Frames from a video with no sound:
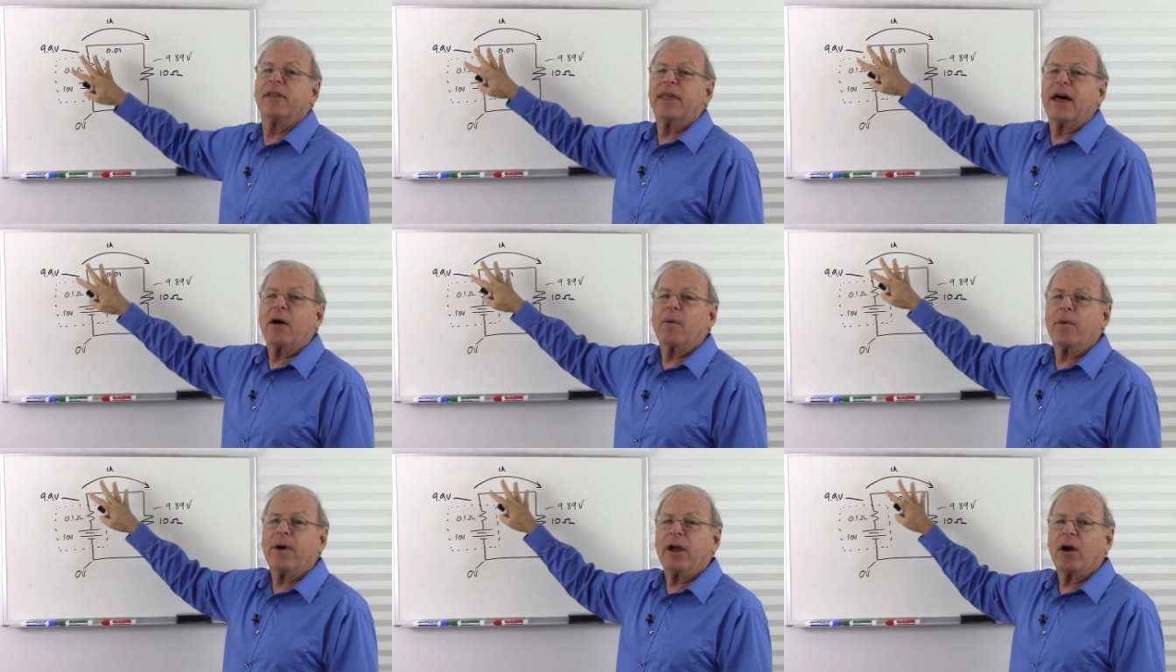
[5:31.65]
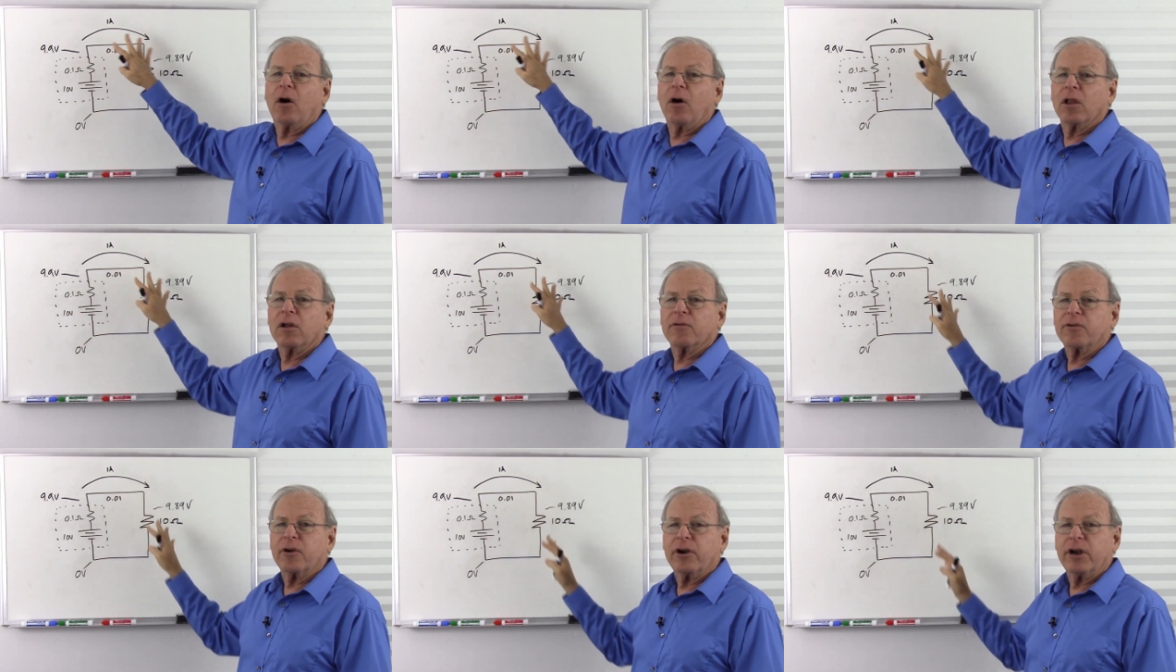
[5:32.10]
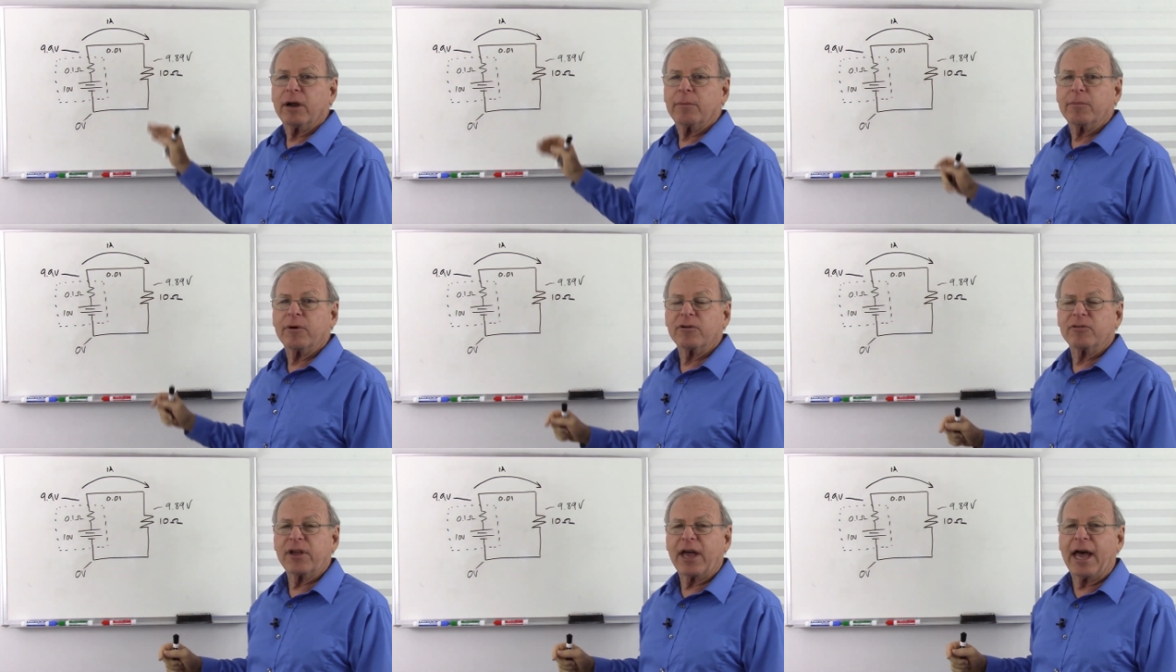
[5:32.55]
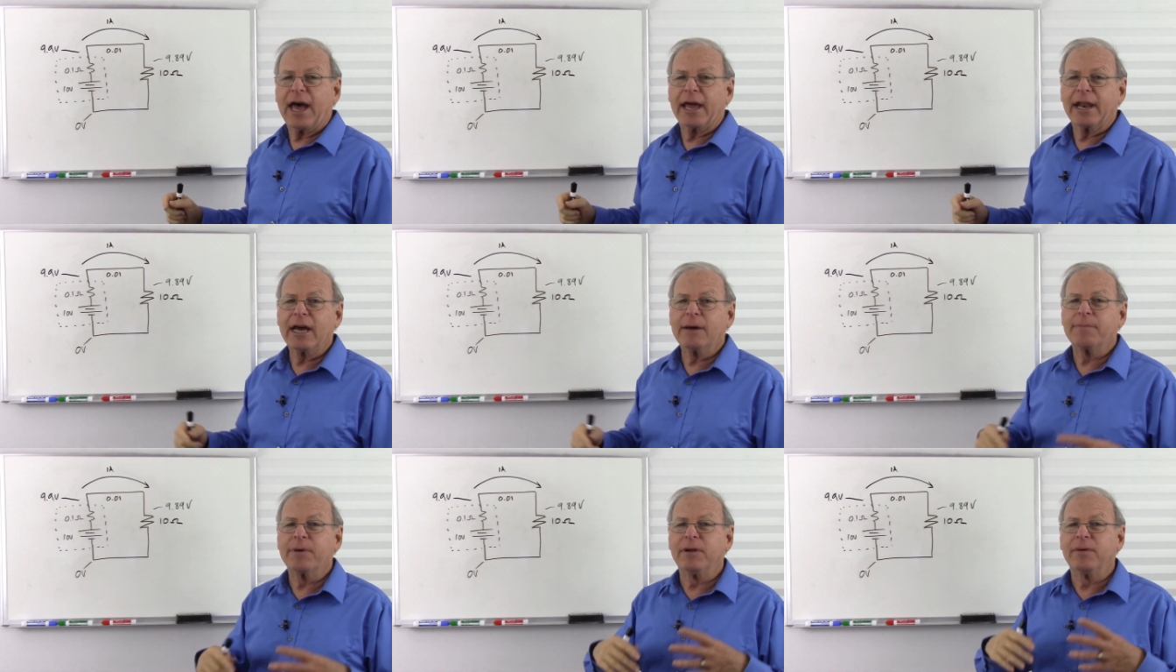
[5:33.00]
That way all of our numbers
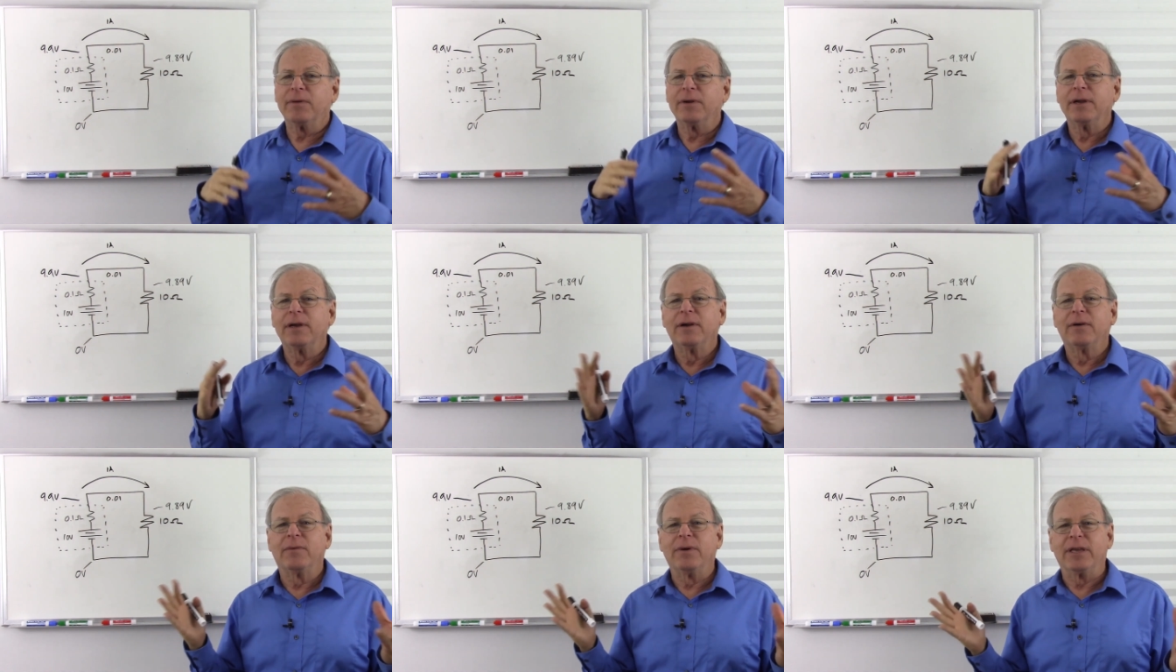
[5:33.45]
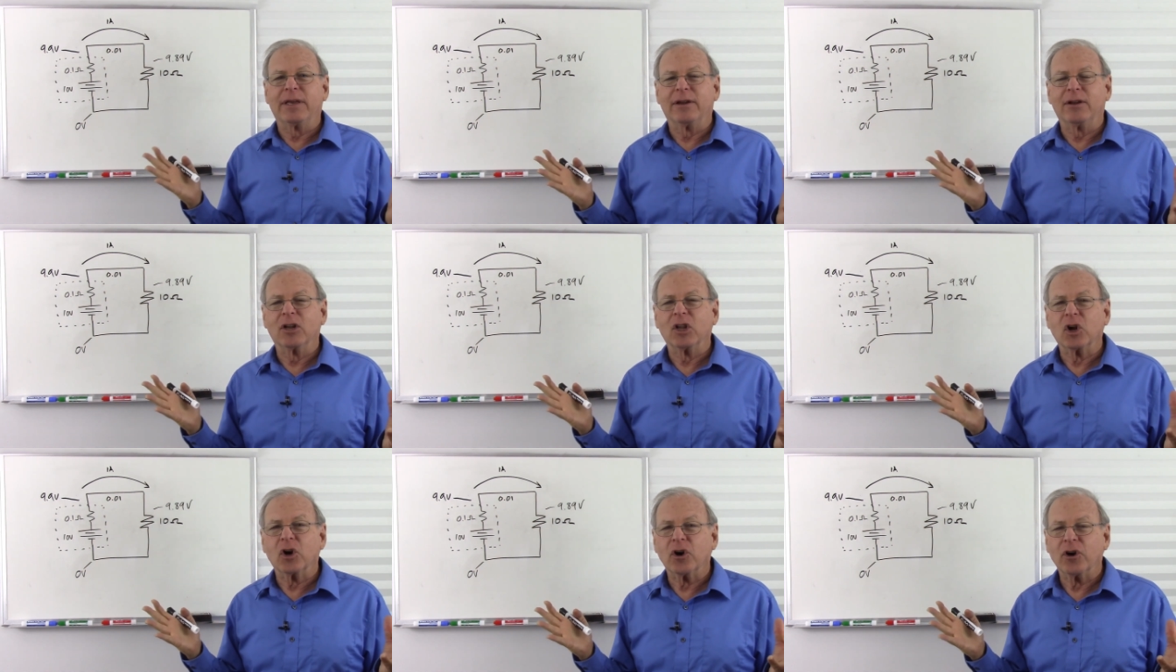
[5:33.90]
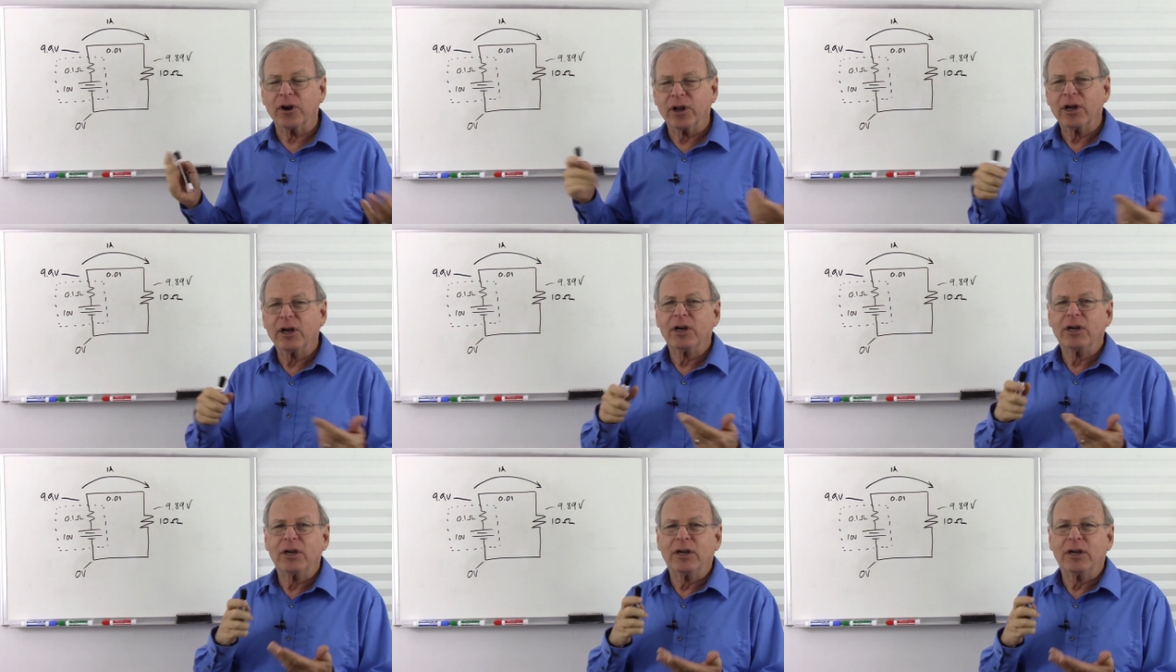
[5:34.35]
add up and we can learn